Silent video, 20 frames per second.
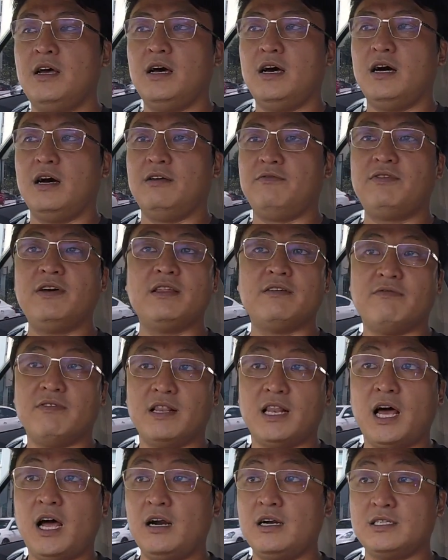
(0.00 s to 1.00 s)
In fact, the
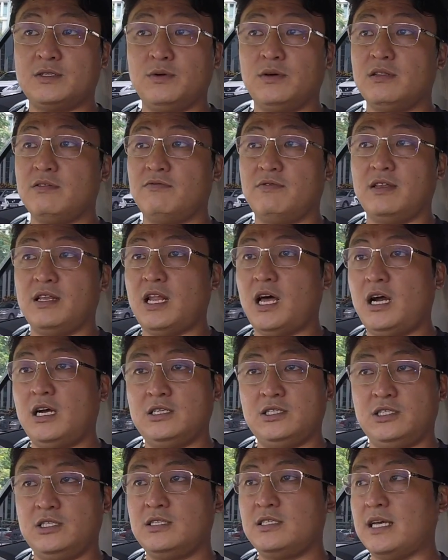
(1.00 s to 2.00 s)
Velar as well, the Velar
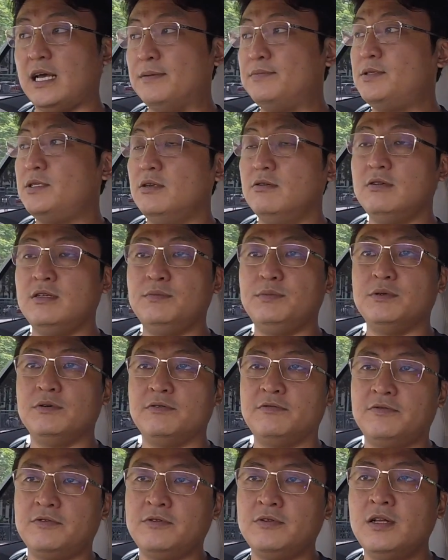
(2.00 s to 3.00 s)
is just absolutely
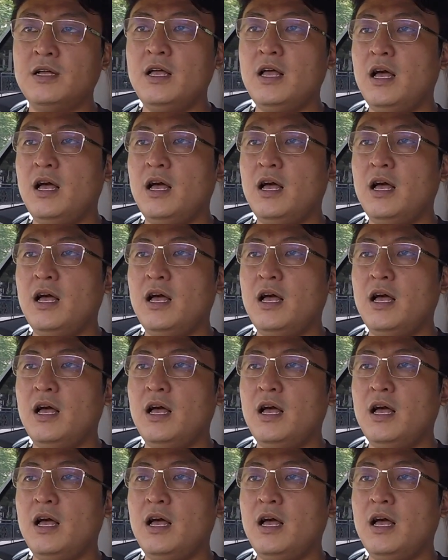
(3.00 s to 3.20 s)
beautiful.